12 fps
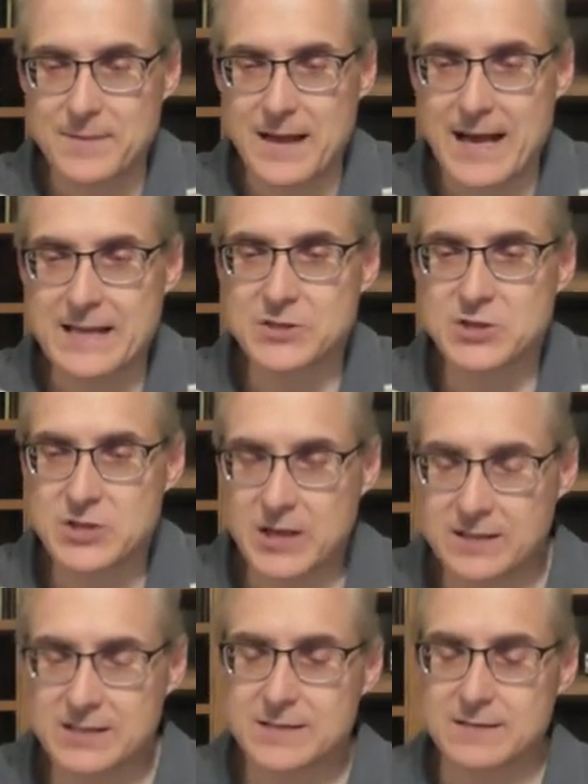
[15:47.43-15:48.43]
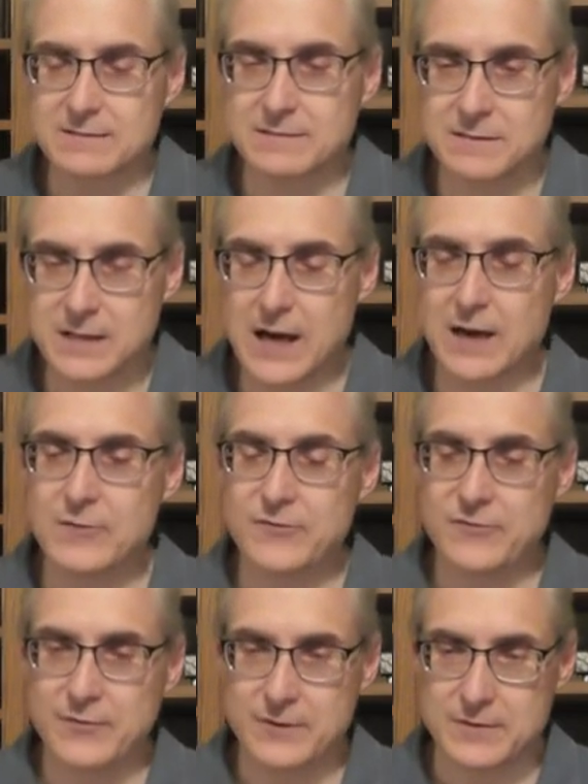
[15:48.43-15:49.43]
I just
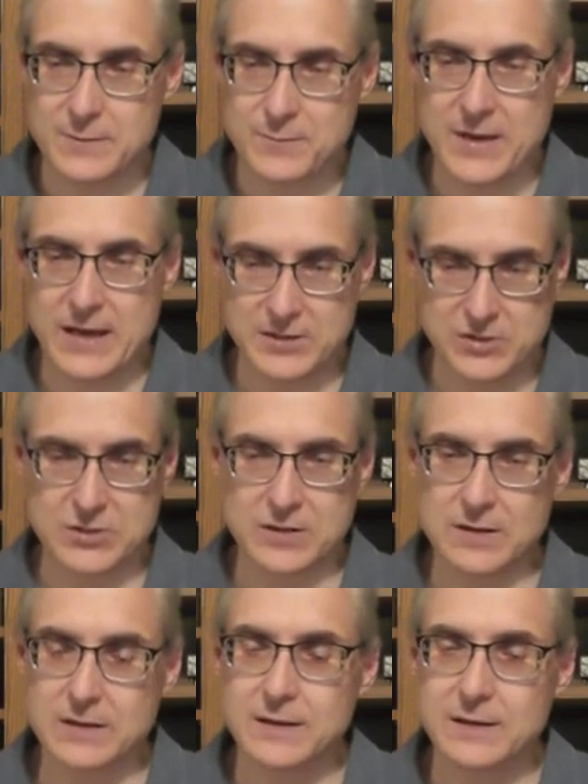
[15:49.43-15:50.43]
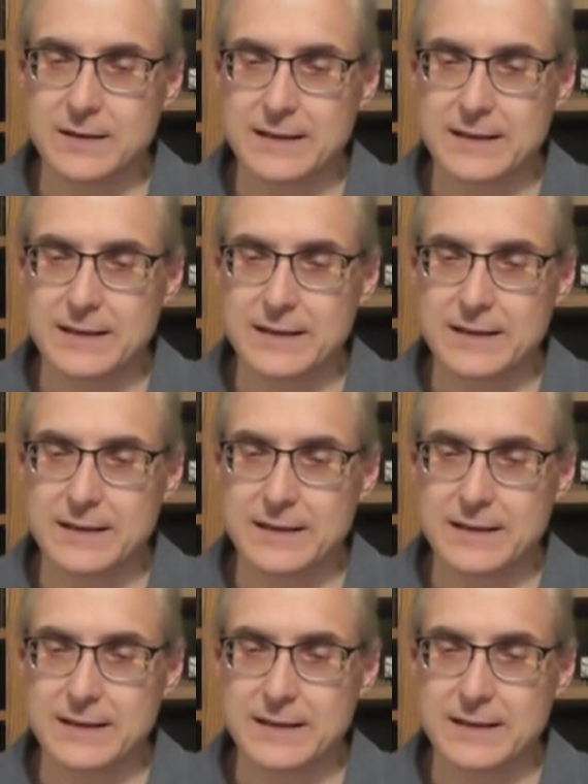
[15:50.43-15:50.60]
love the picture